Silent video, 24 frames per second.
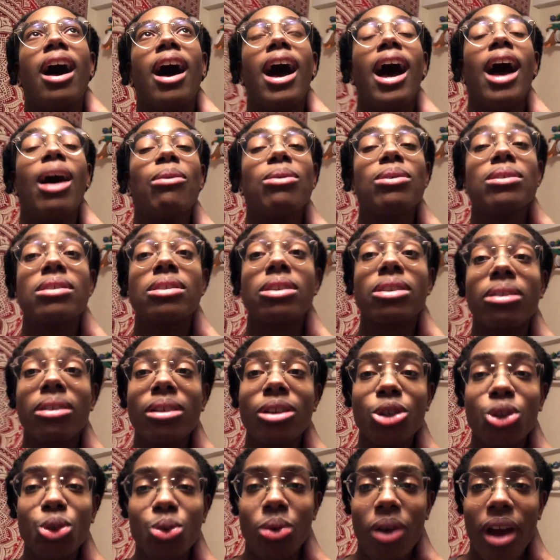I was literally
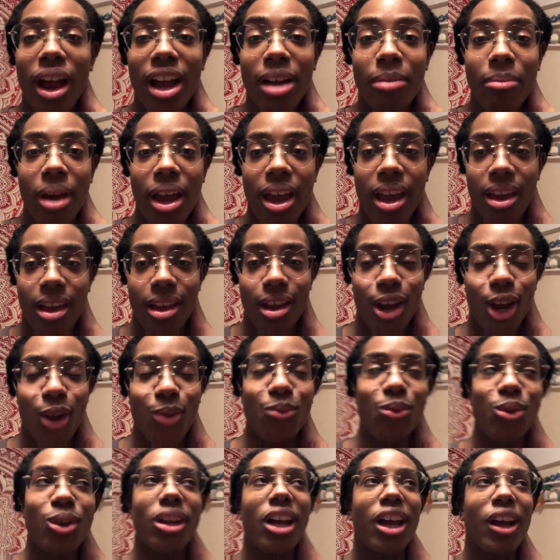drying my hair
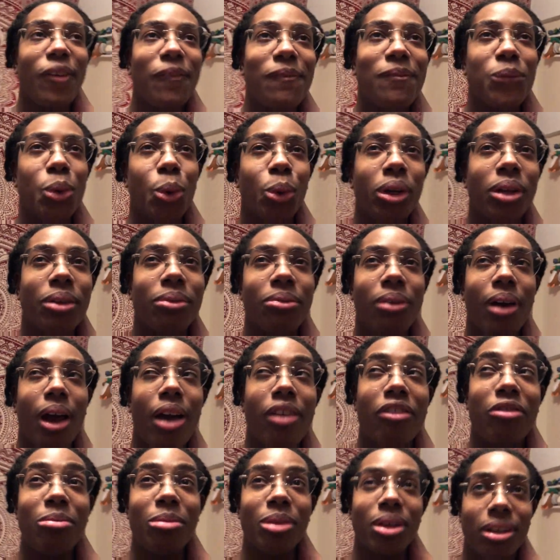for like
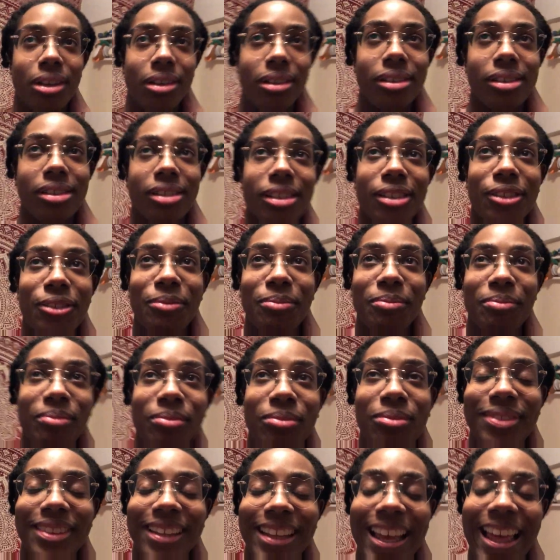45 minutes,
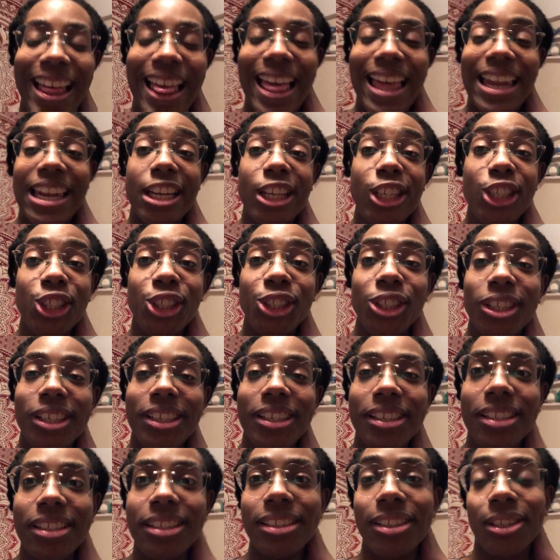and this shit
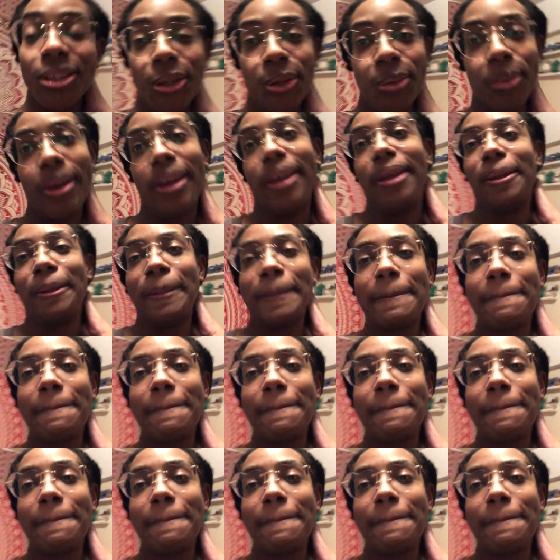is still wet.